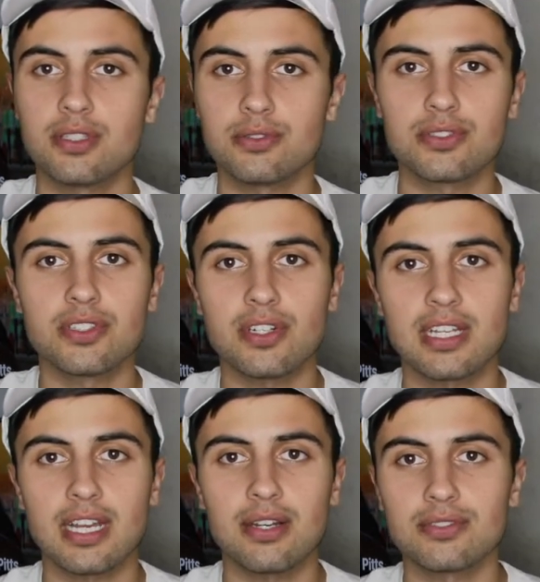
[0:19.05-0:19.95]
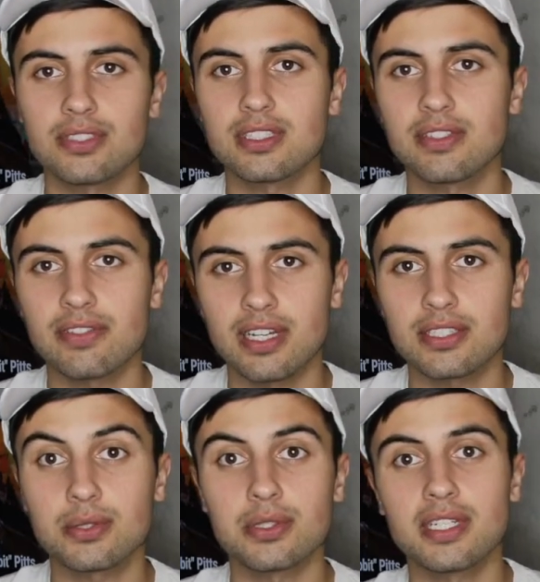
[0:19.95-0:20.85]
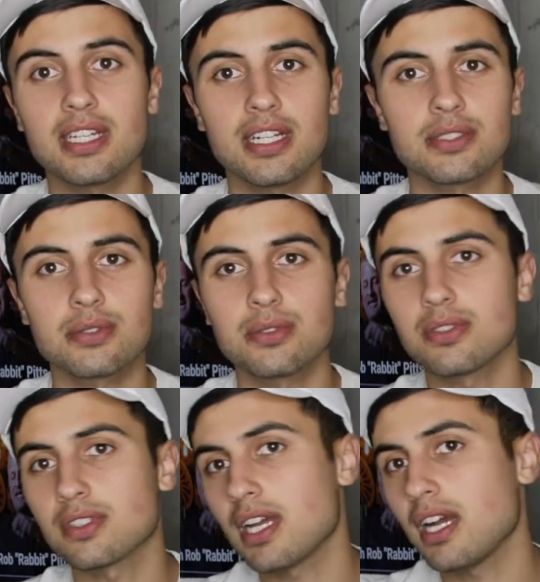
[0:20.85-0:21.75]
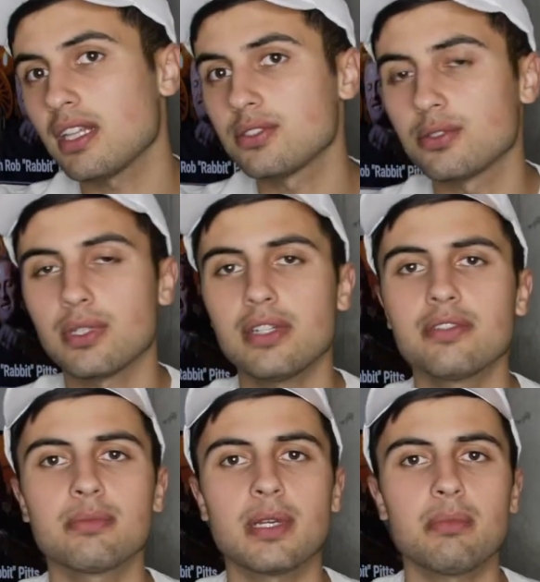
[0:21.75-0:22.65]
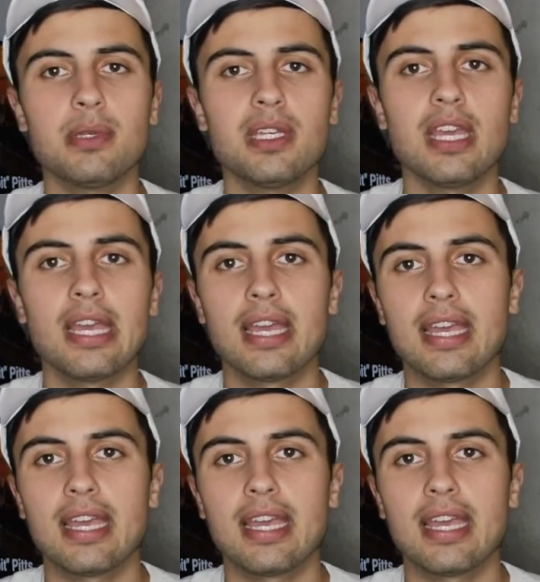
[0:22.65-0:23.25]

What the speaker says: just starting out, just leaving high school or in high school or college or whatever it might be,